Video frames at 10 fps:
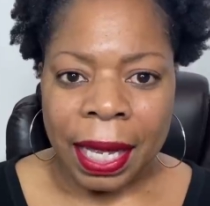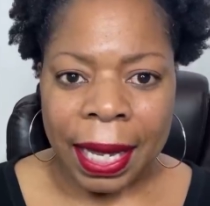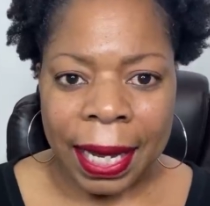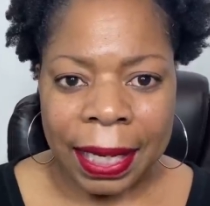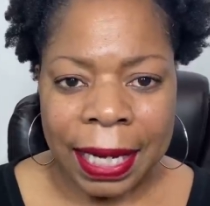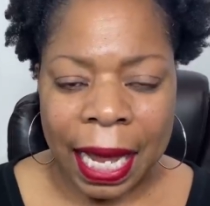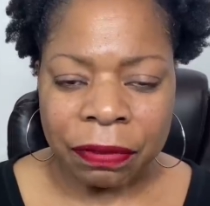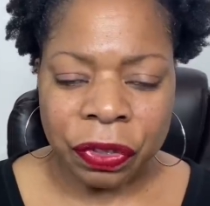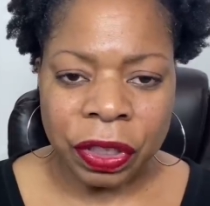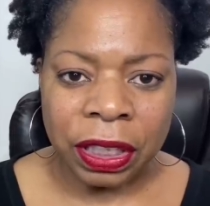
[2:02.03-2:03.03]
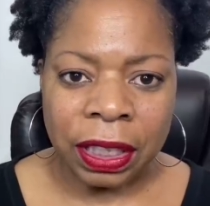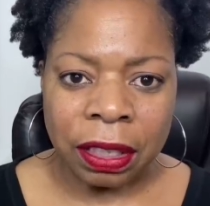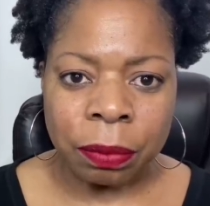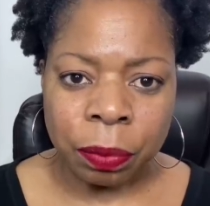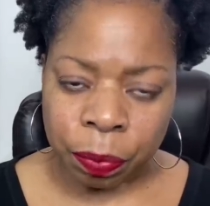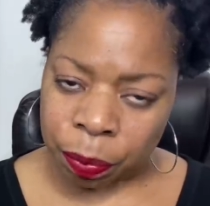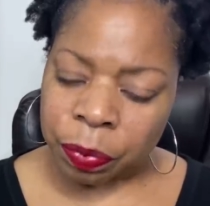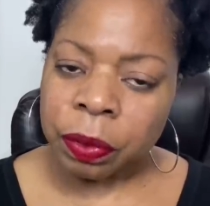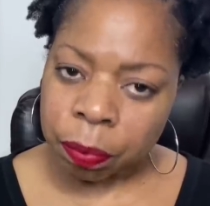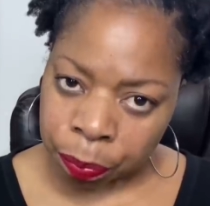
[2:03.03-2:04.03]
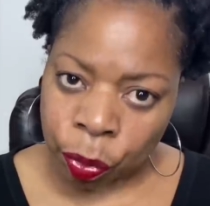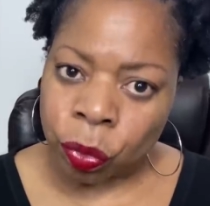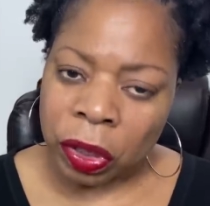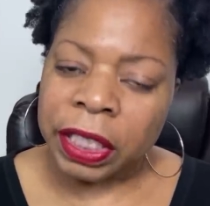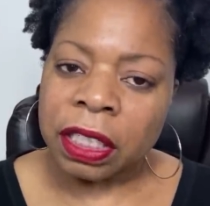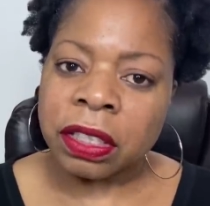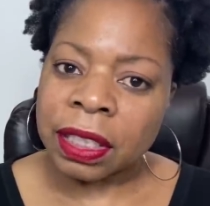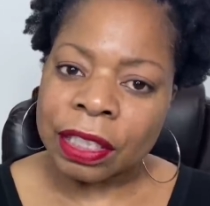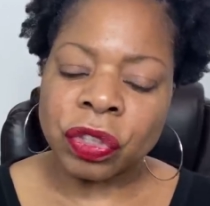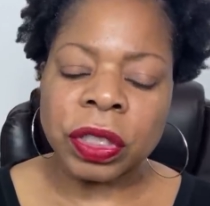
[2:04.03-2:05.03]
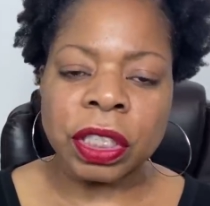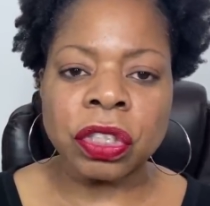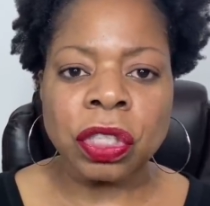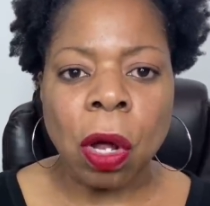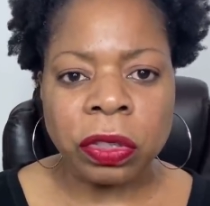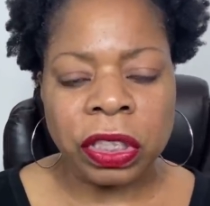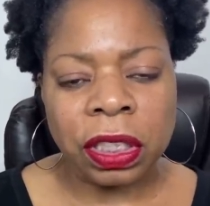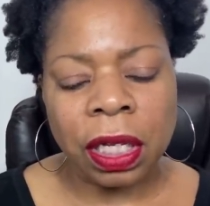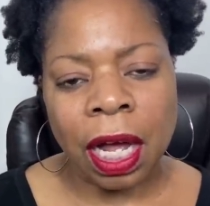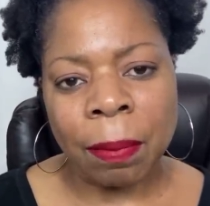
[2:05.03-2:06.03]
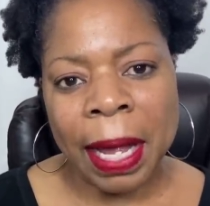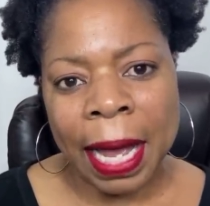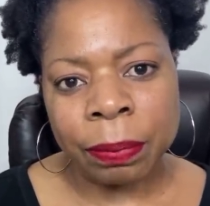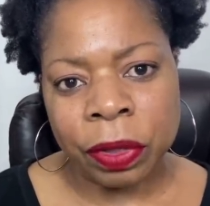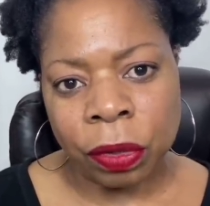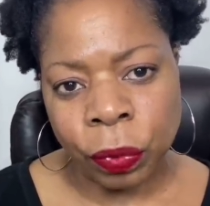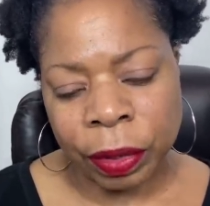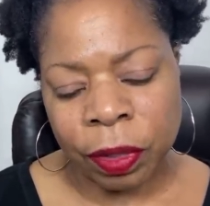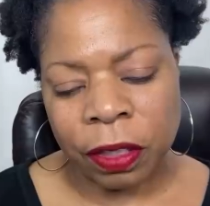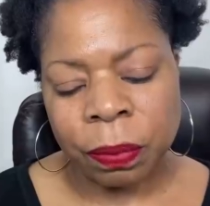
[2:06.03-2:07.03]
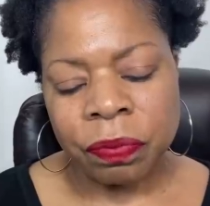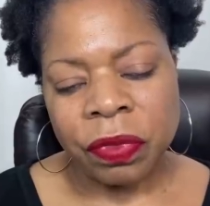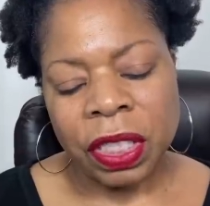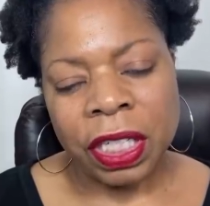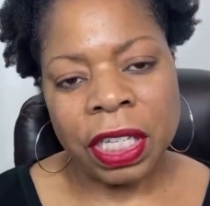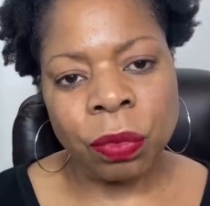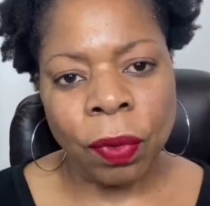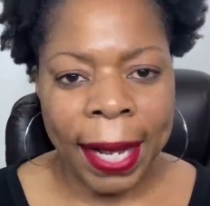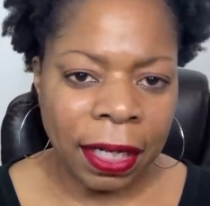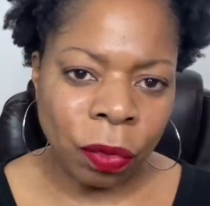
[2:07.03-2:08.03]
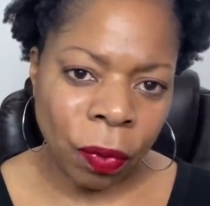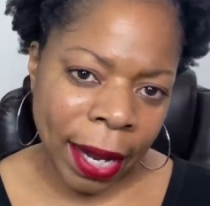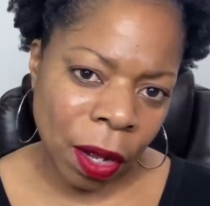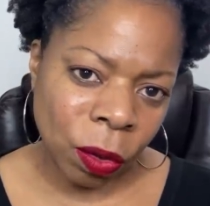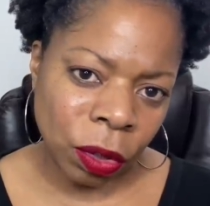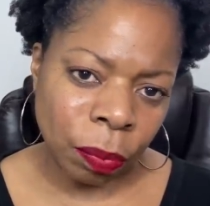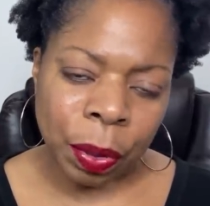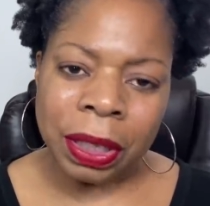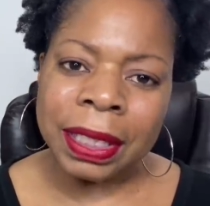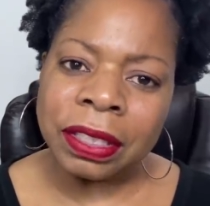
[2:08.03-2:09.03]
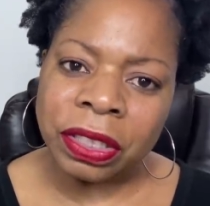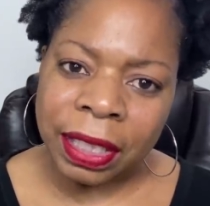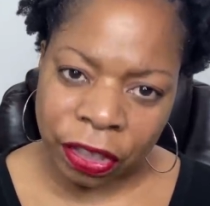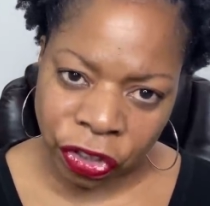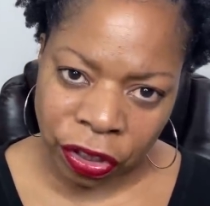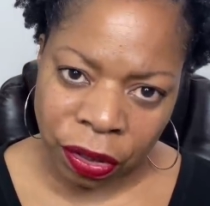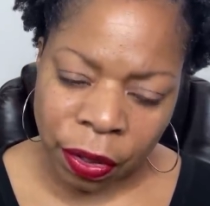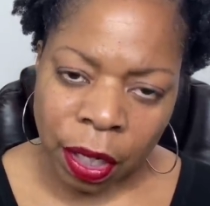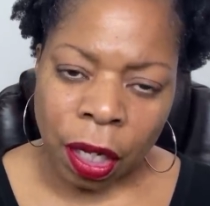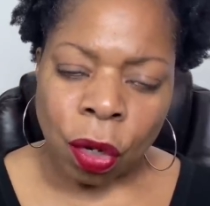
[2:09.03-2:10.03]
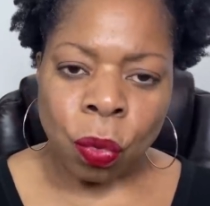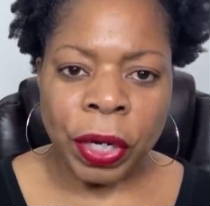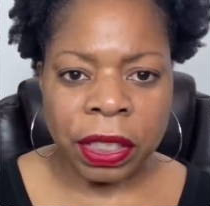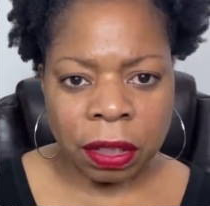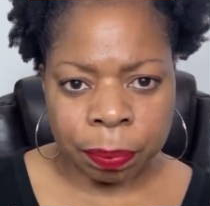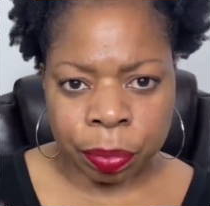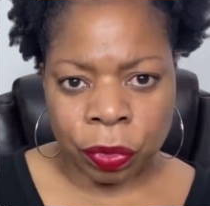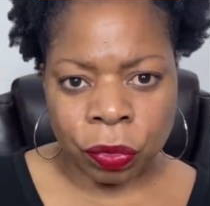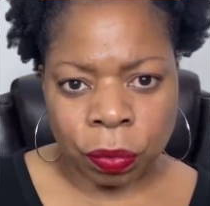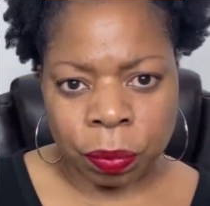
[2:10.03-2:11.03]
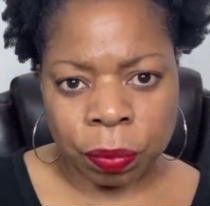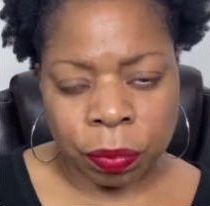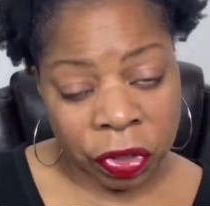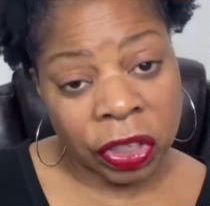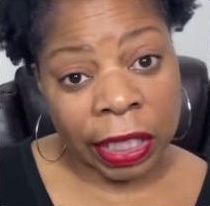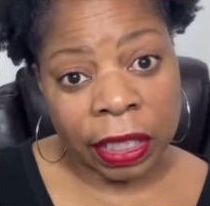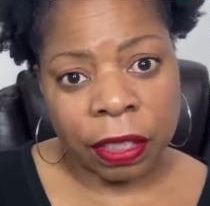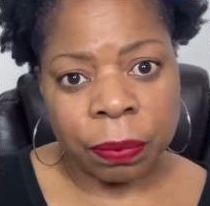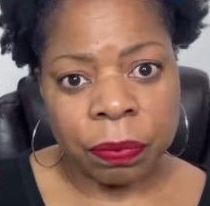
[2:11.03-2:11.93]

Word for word: And after he brutally sexually assaulted Abner Louima, he ran around the police station with the broomstick,